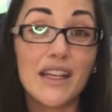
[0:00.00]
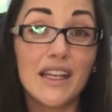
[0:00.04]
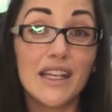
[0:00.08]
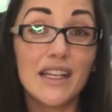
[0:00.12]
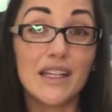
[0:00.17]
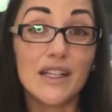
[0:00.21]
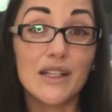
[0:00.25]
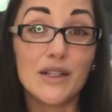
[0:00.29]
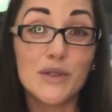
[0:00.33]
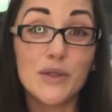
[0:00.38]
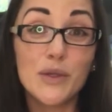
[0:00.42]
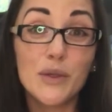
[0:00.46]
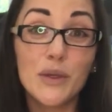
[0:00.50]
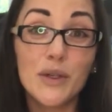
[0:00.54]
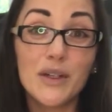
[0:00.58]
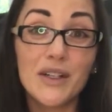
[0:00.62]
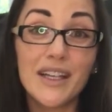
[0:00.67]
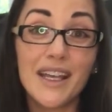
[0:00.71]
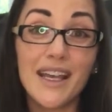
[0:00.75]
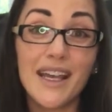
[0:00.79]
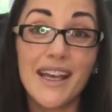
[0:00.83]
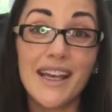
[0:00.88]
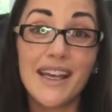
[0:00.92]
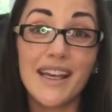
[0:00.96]
eating
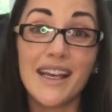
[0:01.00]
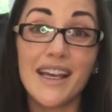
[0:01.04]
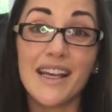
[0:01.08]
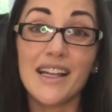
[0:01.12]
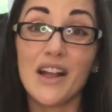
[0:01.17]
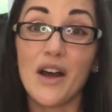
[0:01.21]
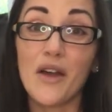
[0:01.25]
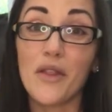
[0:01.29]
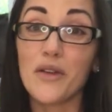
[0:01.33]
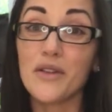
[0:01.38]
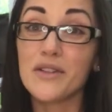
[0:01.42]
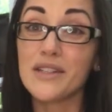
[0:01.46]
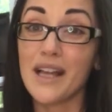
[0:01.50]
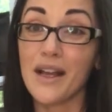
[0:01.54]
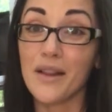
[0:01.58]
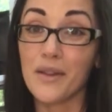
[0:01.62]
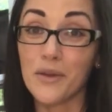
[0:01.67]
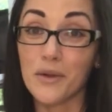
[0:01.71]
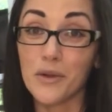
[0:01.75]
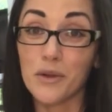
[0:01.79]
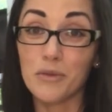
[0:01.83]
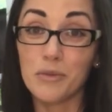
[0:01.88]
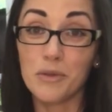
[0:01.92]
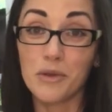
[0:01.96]
toolkit and other
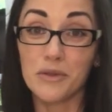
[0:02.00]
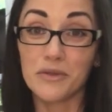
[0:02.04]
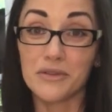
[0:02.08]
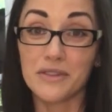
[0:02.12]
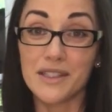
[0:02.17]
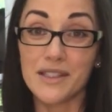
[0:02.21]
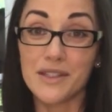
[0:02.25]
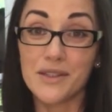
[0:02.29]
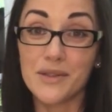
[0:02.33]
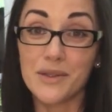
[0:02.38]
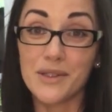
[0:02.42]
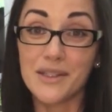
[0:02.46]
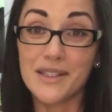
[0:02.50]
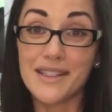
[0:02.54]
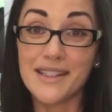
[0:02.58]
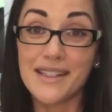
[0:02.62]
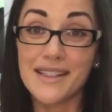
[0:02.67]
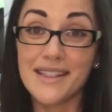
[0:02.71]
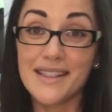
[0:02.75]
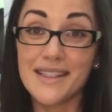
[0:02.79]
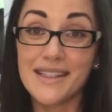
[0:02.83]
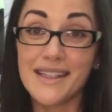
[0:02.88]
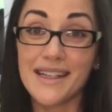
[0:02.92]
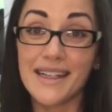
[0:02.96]
downloadable
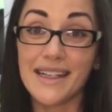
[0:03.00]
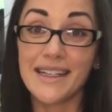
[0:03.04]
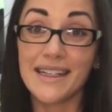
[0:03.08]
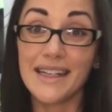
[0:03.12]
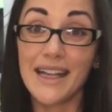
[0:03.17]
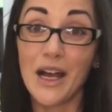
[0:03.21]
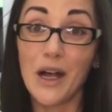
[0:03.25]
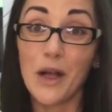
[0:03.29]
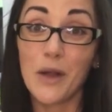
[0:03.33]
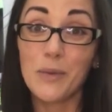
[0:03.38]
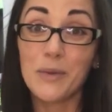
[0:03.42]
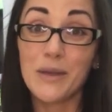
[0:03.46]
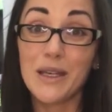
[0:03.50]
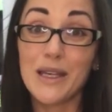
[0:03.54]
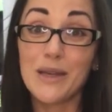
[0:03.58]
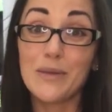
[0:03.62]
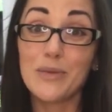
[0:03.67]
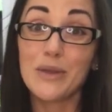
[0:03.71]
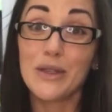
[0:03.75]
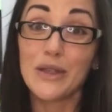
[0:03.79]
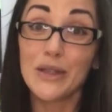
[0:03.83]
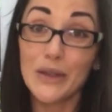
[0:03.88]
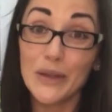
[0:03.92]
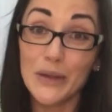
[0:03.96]
resources that can help keep
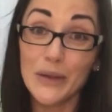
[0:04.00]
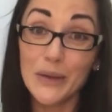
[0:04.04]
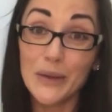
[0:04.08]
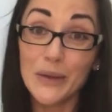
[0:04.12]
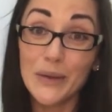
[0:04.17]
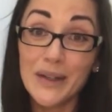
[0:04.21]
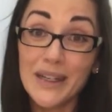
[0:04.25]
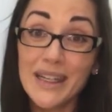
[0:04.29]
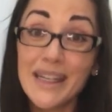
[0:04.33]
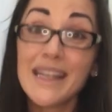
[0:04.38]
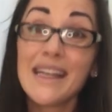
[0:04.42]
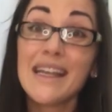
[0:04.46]
you